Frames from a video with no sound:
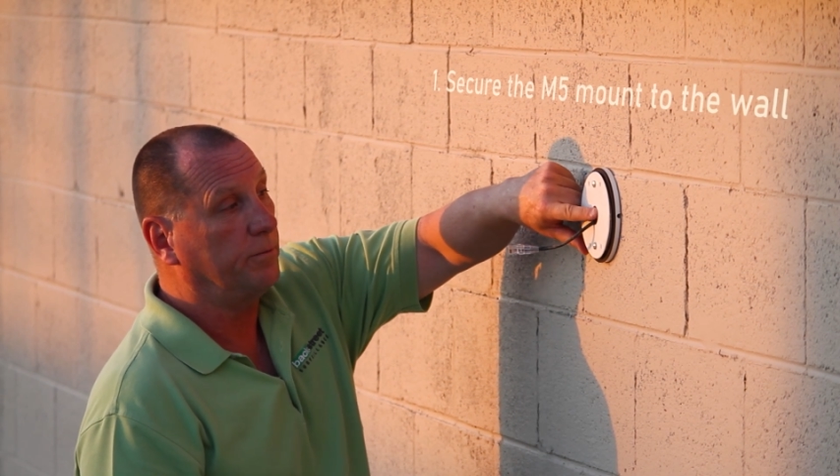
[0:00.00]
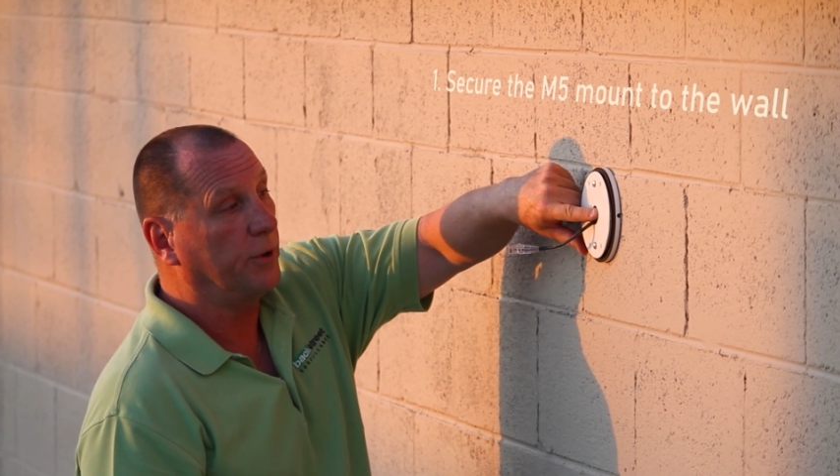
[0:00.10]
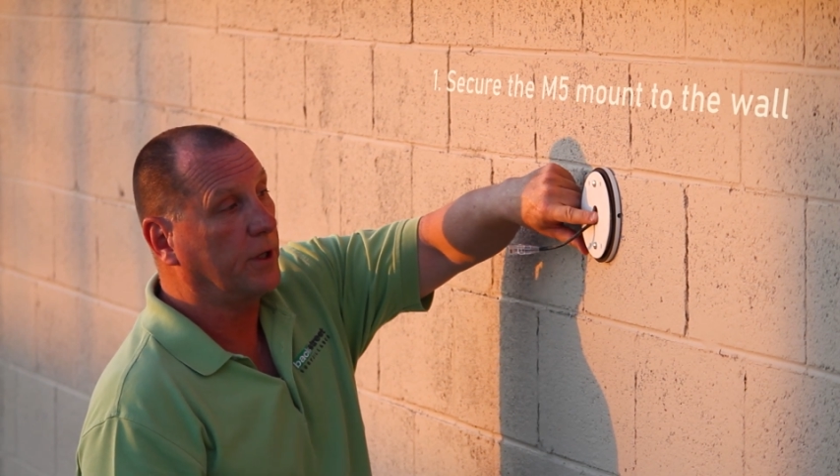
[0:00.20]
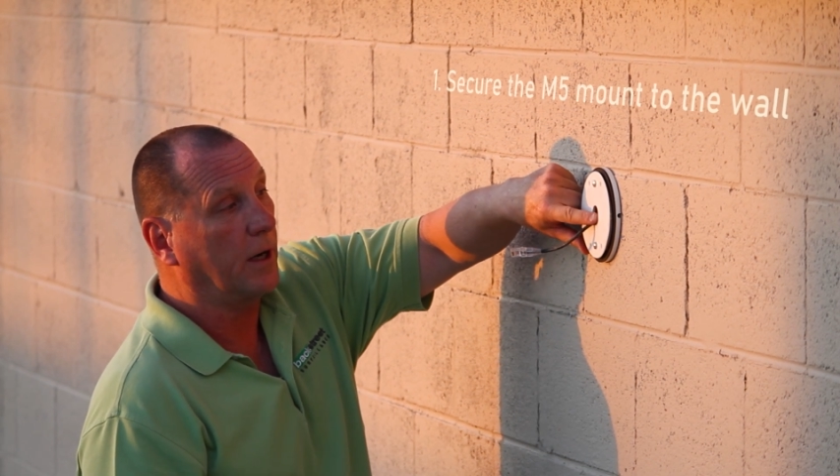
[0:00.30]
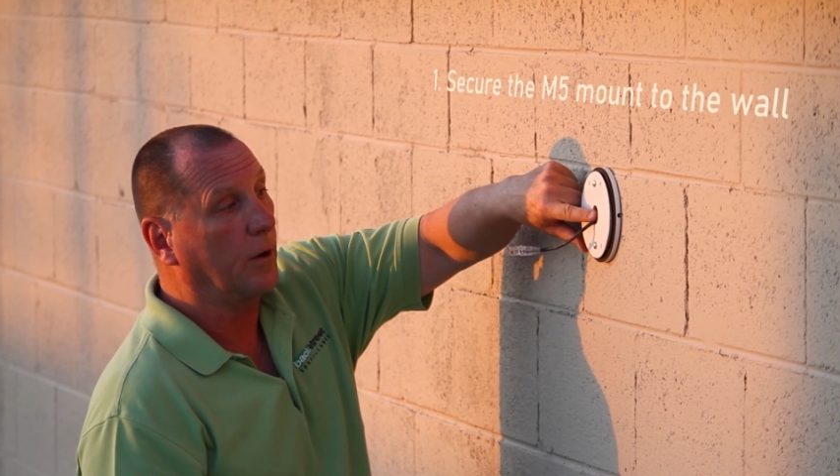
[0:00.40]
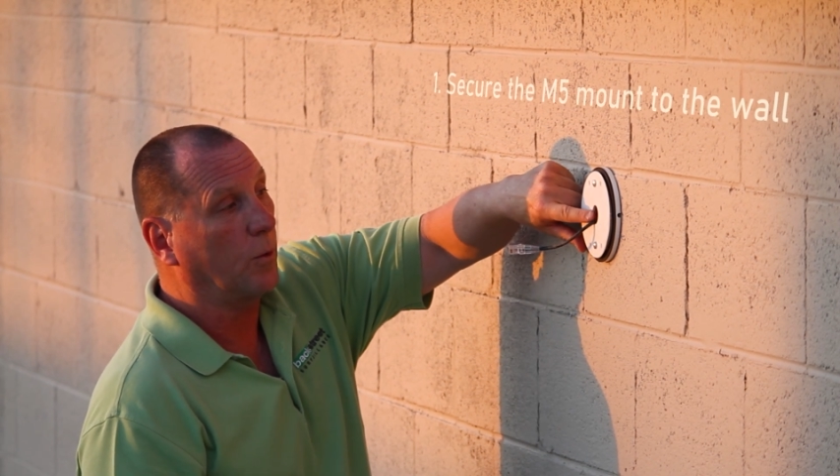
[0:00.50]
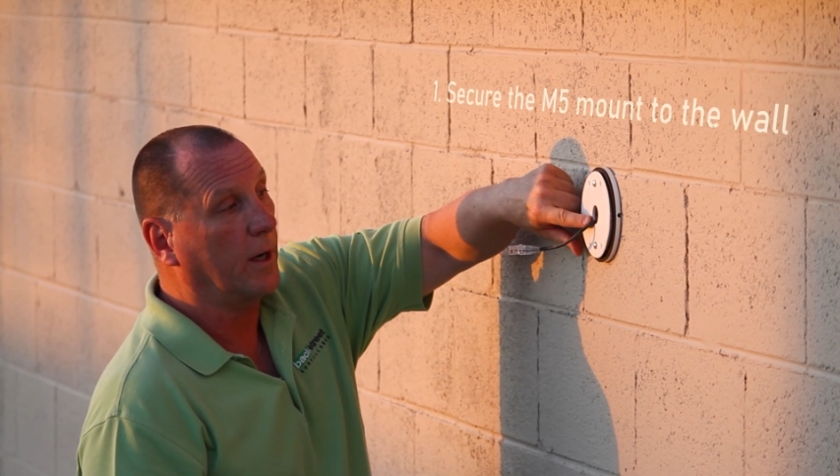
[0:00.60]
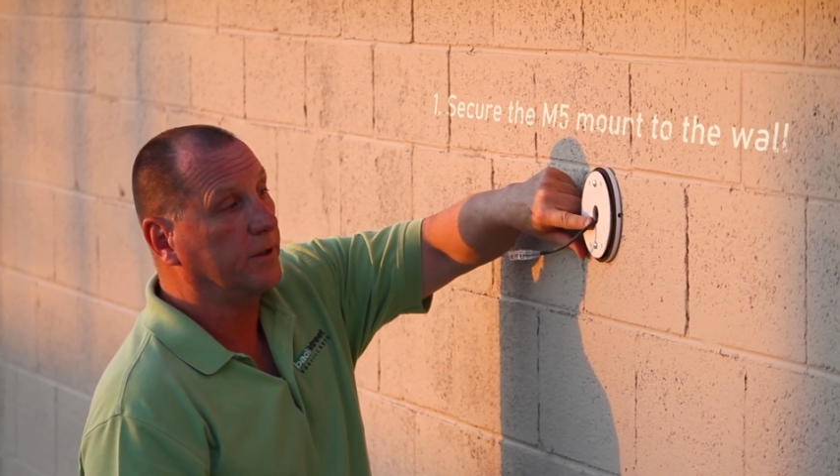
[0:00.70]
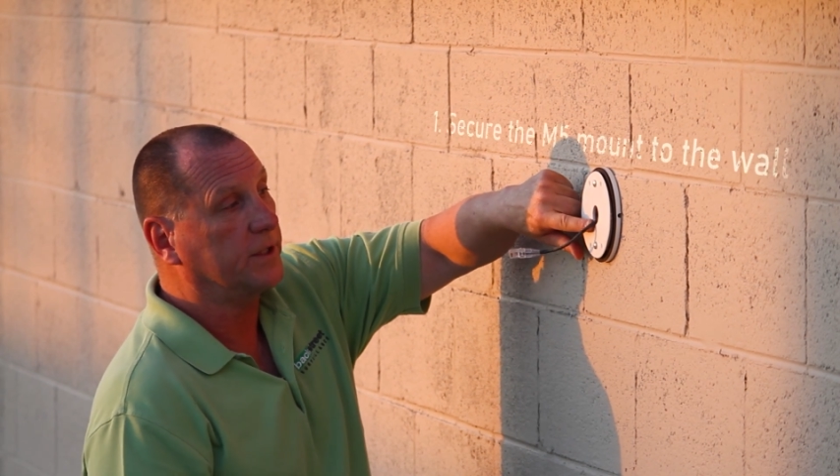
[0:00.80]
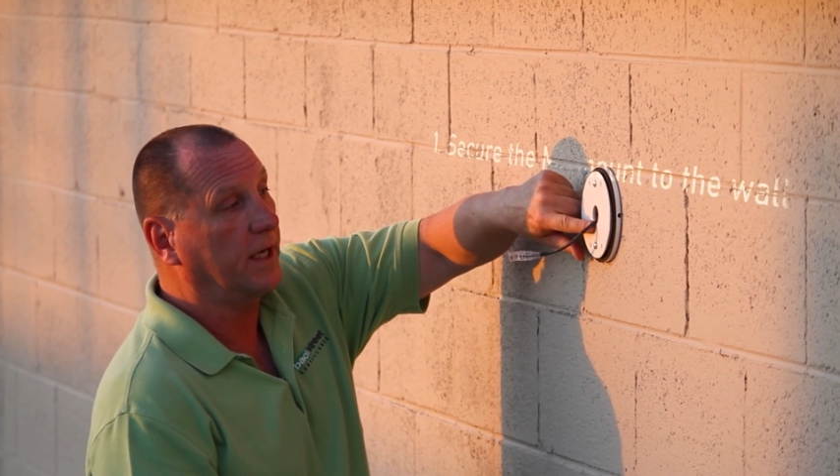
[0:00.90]
put our
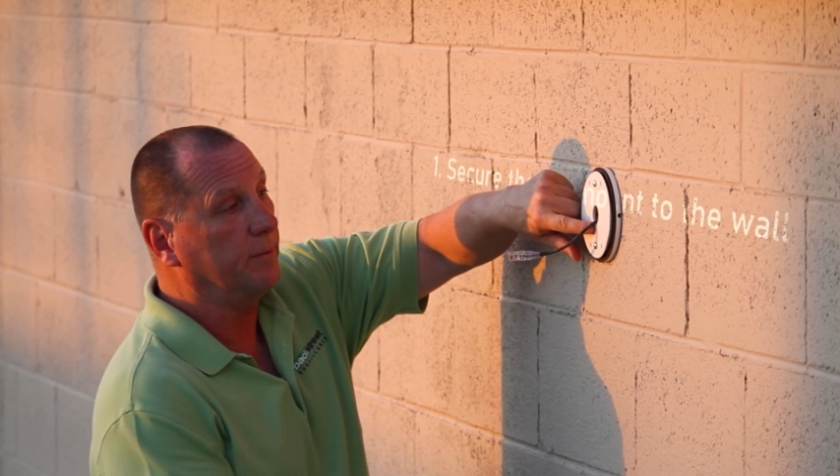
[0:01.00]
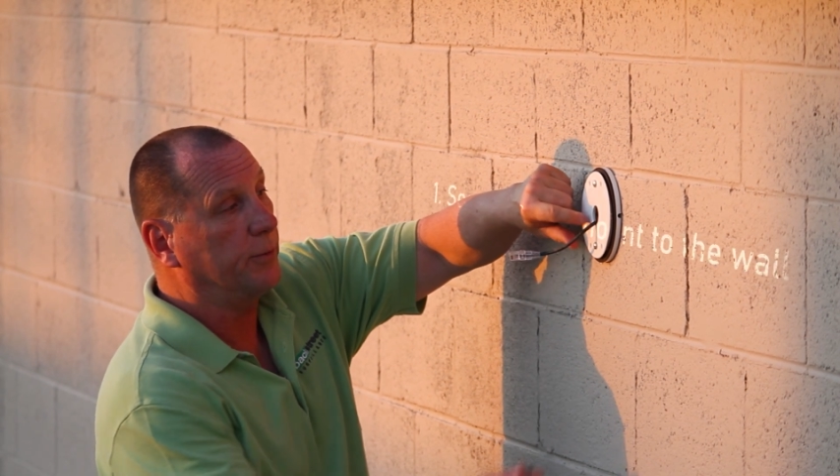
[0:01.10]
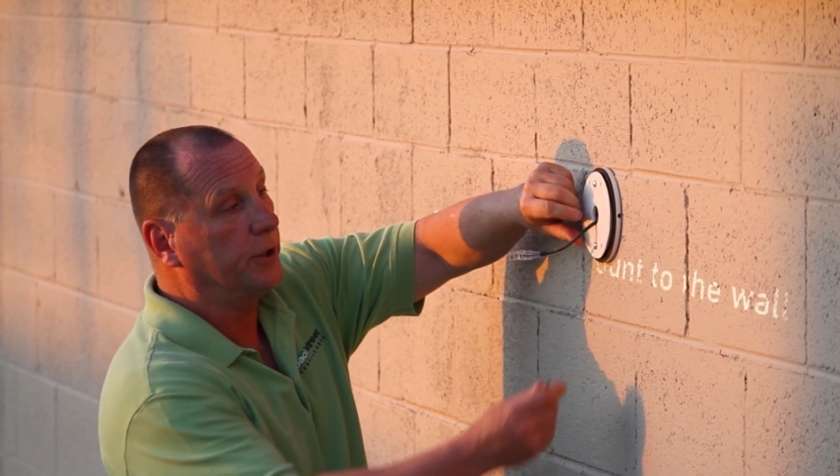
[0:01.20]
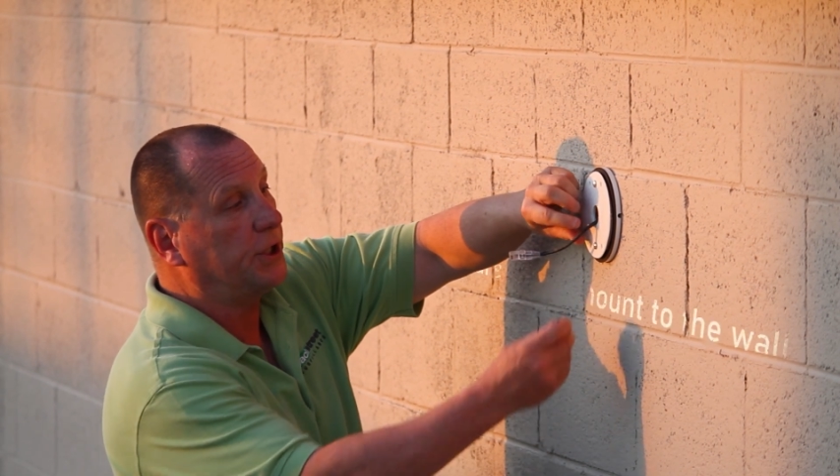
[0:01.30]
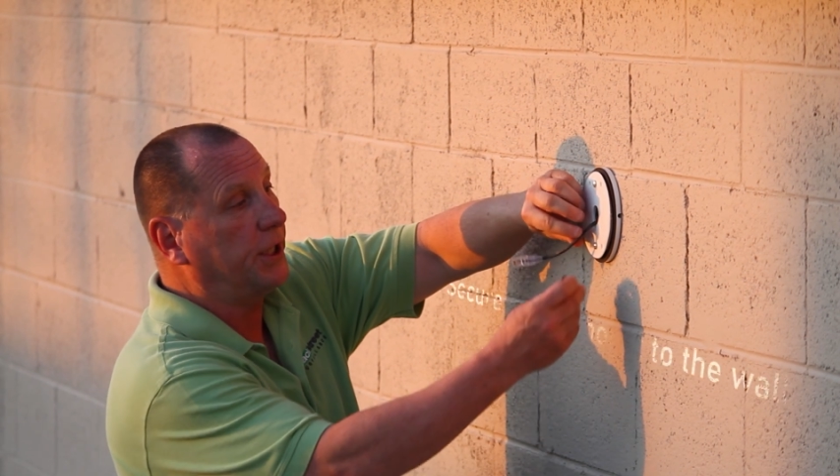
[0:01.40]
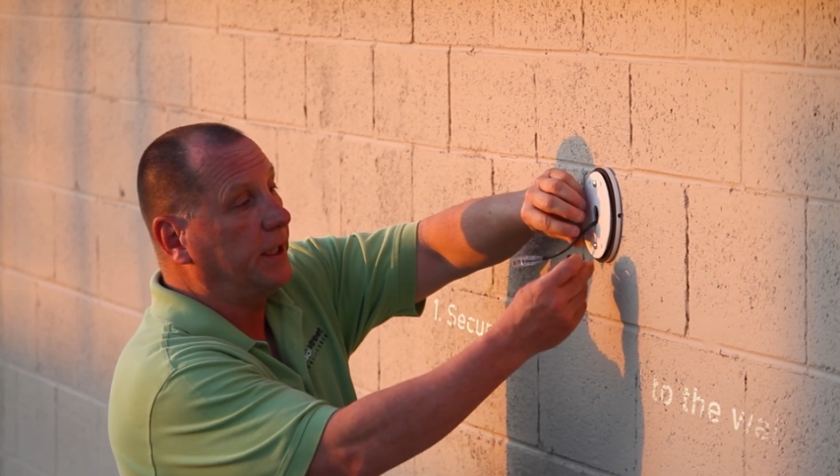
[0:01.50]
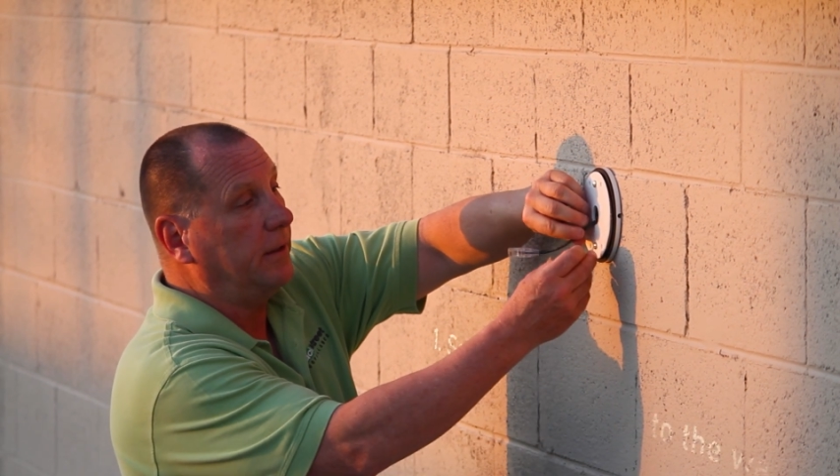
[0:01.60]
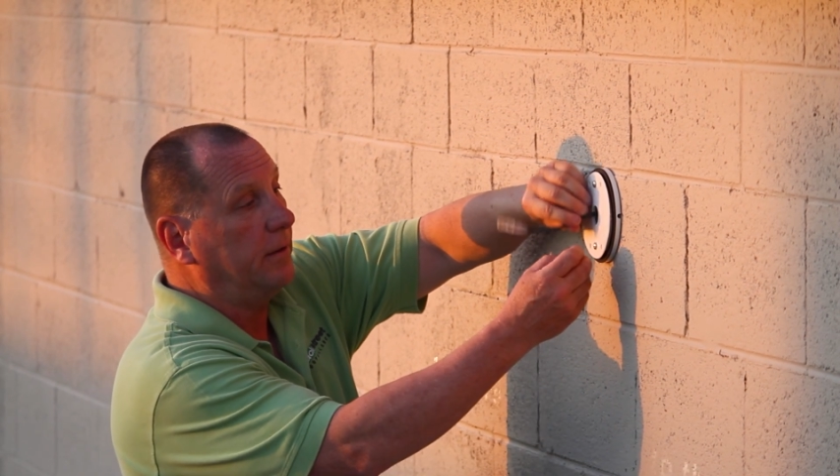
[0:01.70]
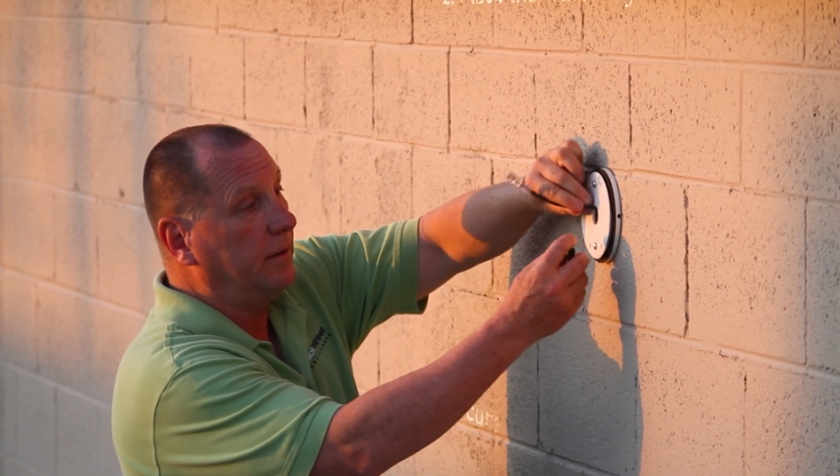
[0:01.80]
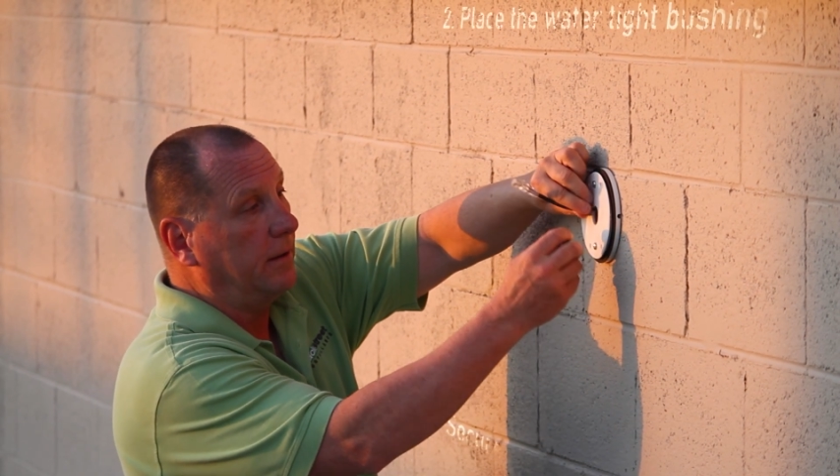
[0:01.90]
watertight bushing